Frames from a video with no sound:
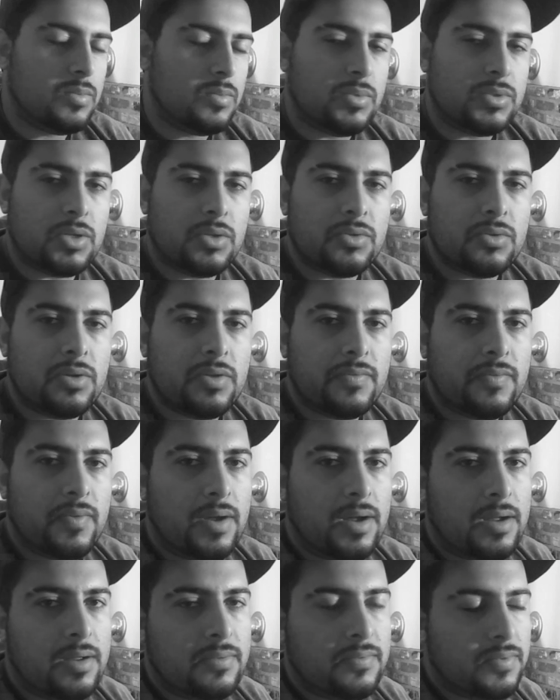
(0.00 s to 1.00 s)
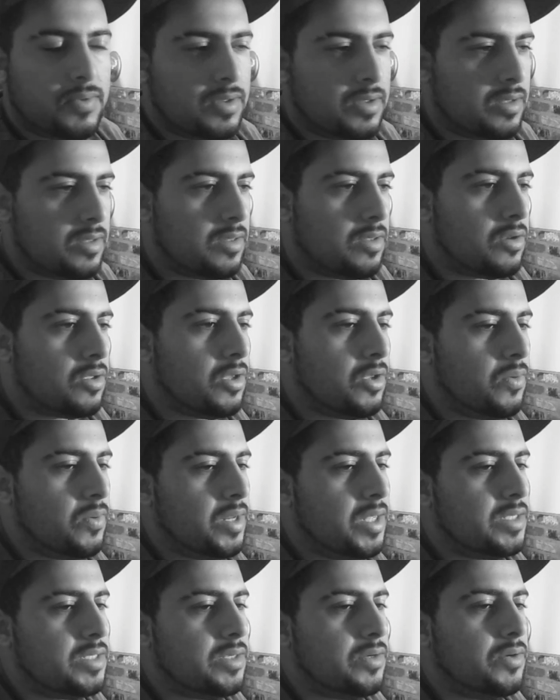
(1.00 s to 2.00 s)
Razon35 with a
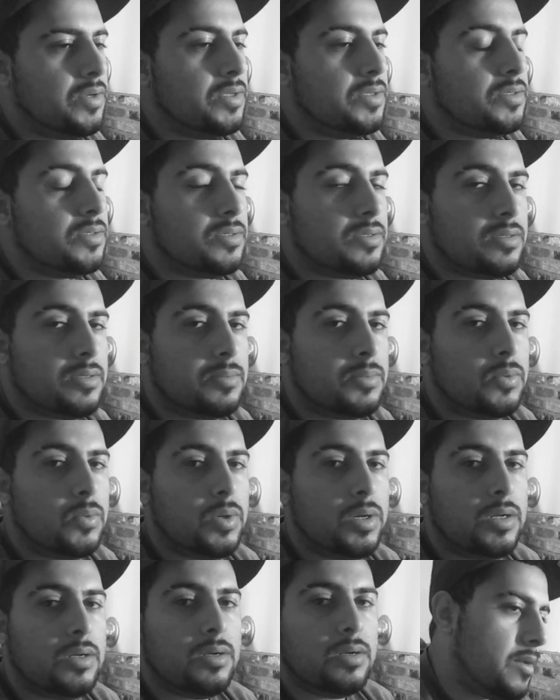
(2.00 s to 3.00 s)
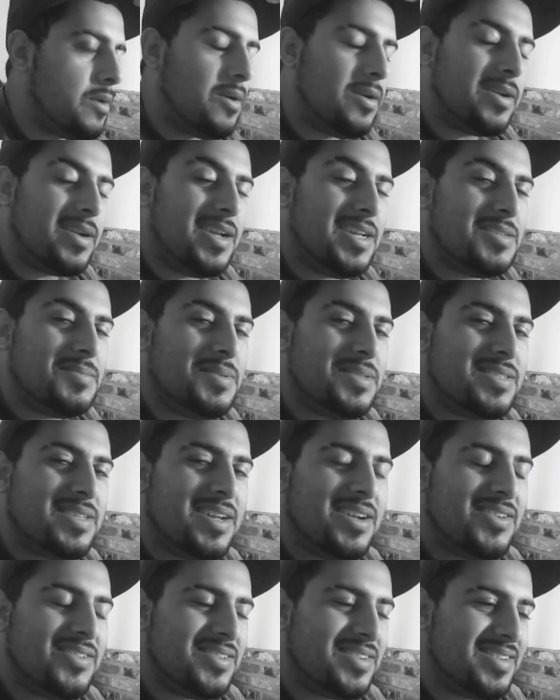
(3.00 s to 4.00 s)
Q&A series number 1. Alright guys, peace
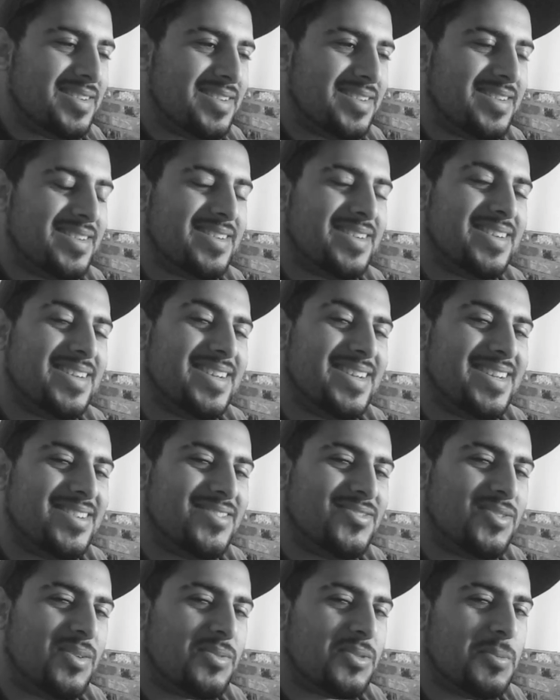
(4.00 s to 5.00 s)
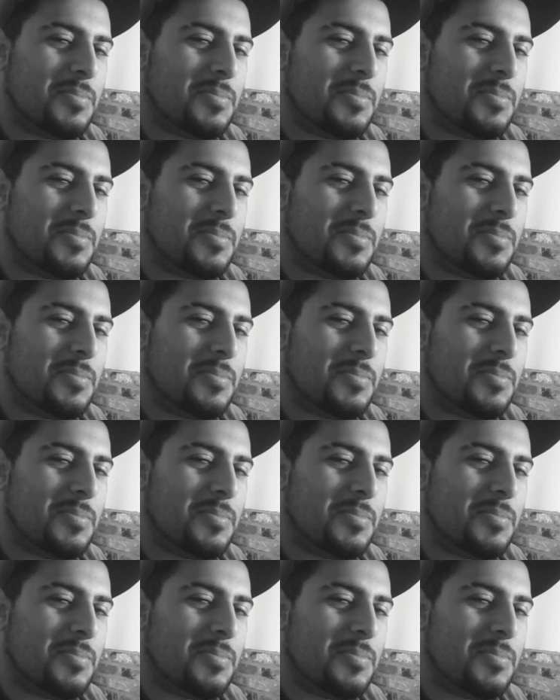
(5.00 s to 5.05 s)
out and drop the